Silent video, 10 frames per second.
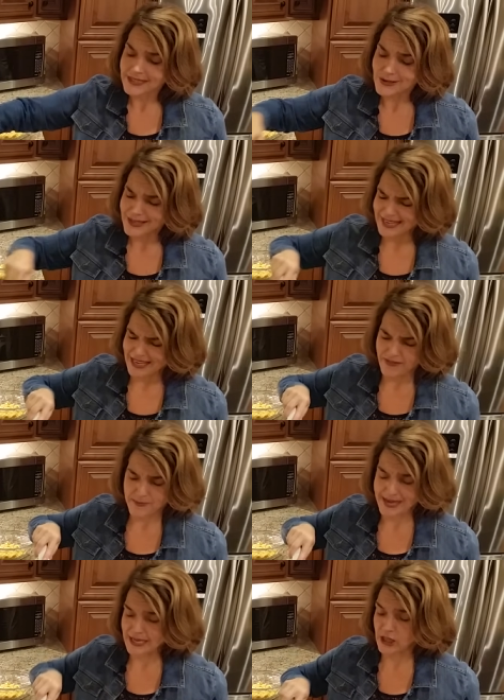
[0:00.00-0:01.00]
You could
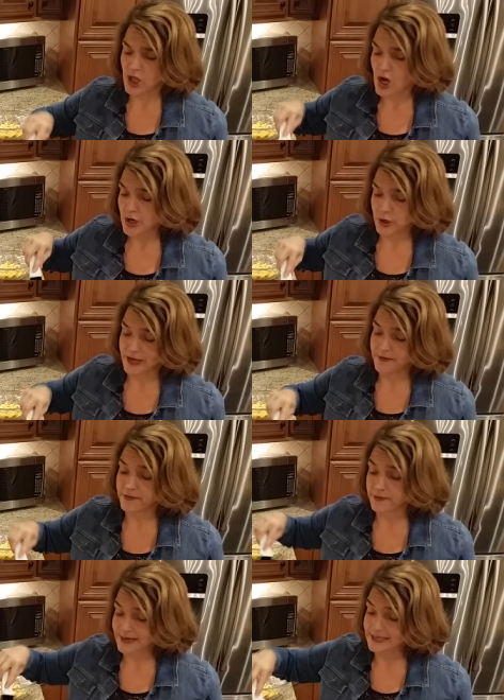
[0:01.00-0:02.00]
even make it longer and
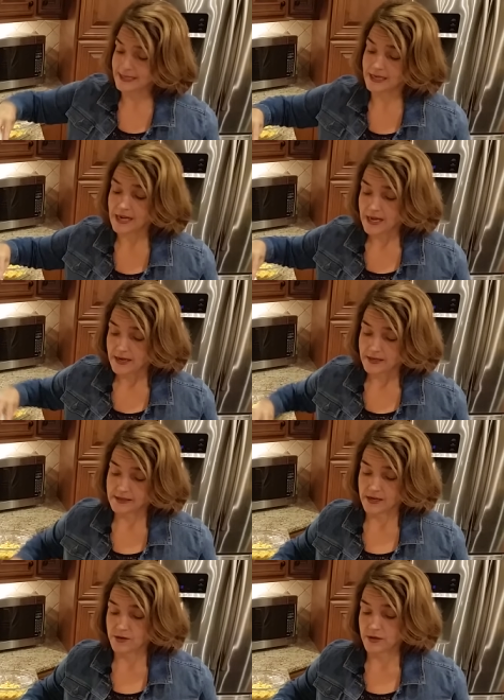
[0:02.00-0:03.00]
freeze it.
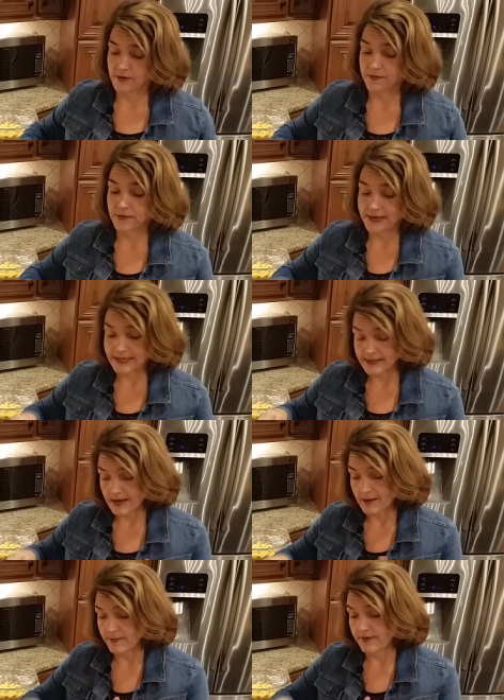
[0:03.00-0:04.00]
So you could freeze
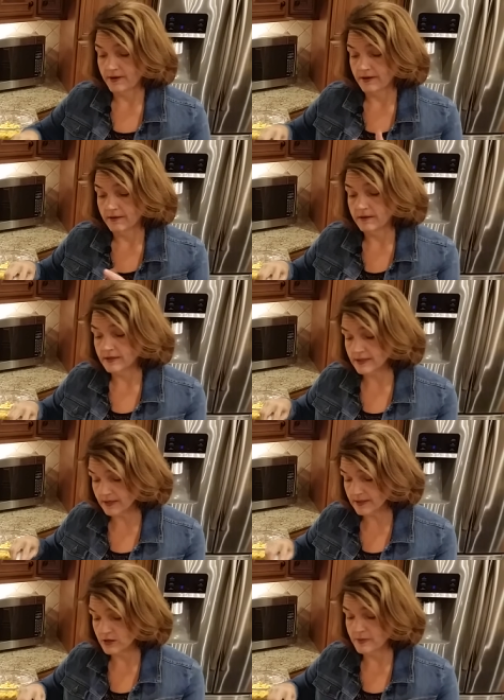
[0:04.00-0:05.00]
up the
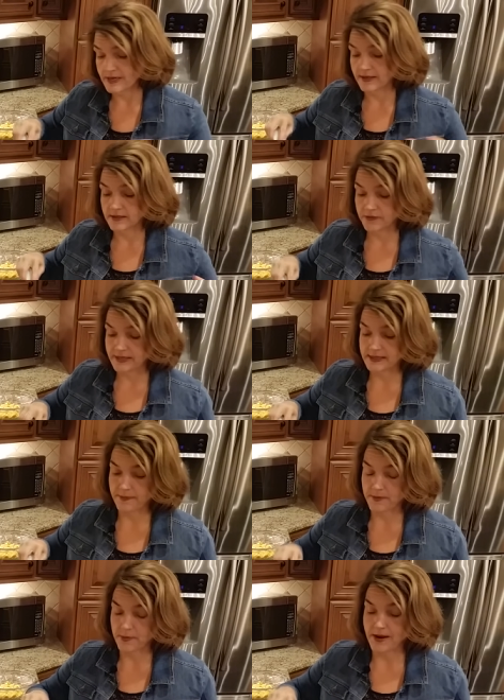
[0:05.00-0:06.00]
sausage mix, freeze
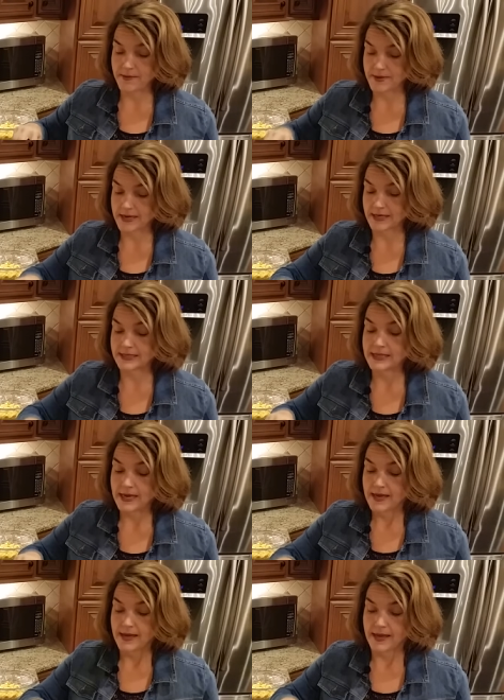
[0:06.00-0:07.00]
up the bread mix,
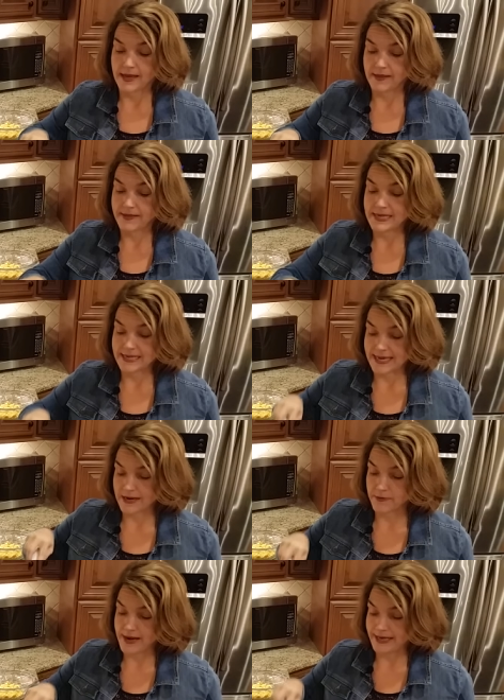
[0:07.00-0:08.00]
and then
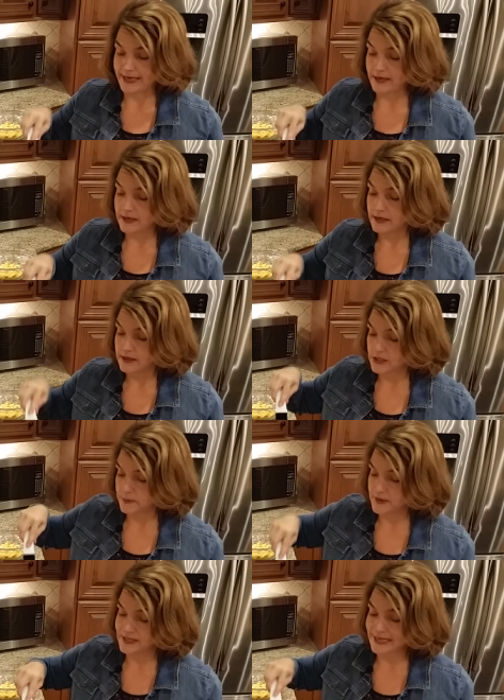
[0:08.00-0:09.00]
get it ready
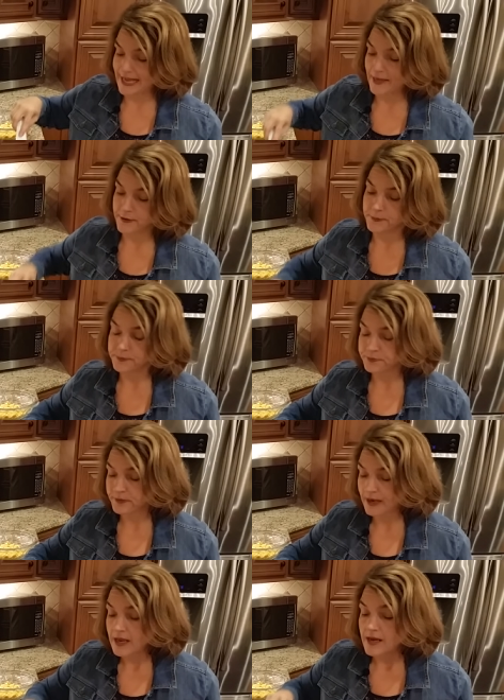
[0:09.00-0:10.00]
to put together.
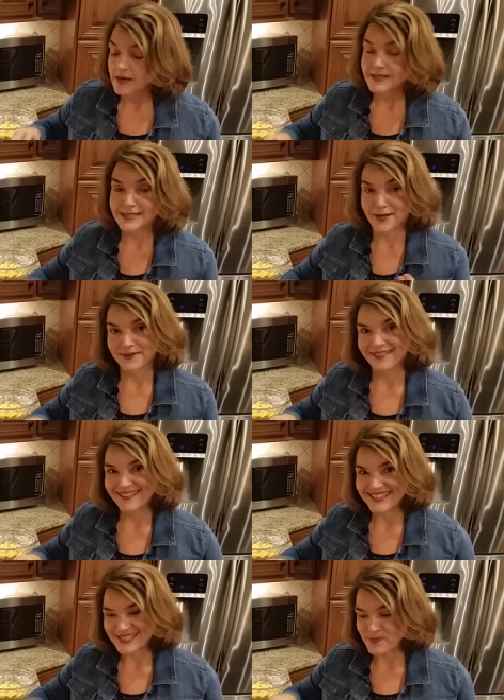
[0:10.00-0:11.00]
So
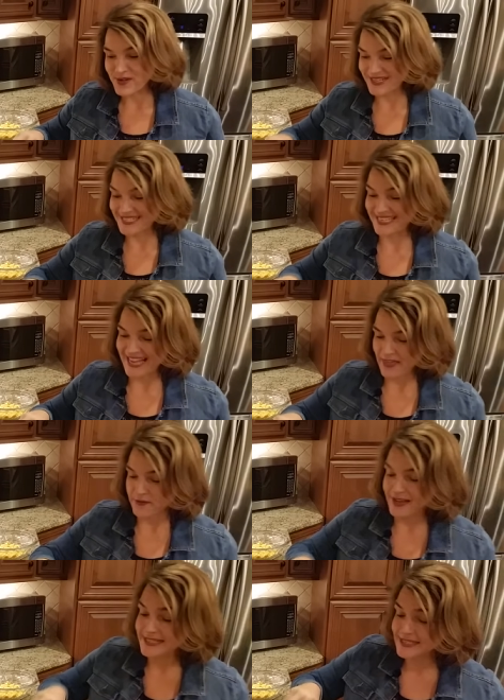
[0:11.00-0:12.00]
let's put it
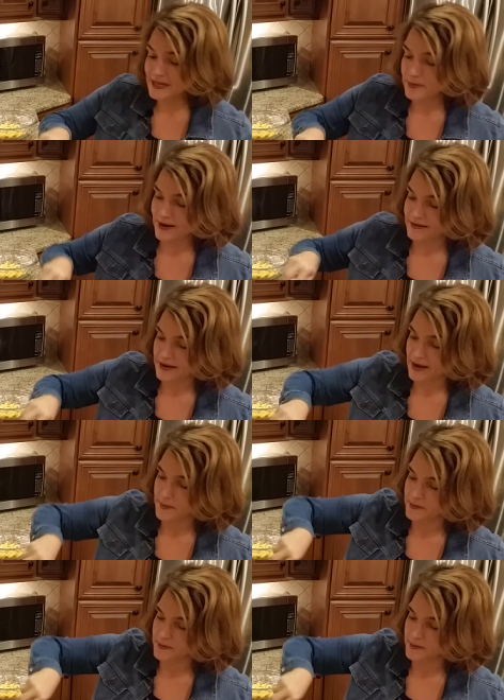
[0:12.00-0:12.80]
together. That's gonna brown up.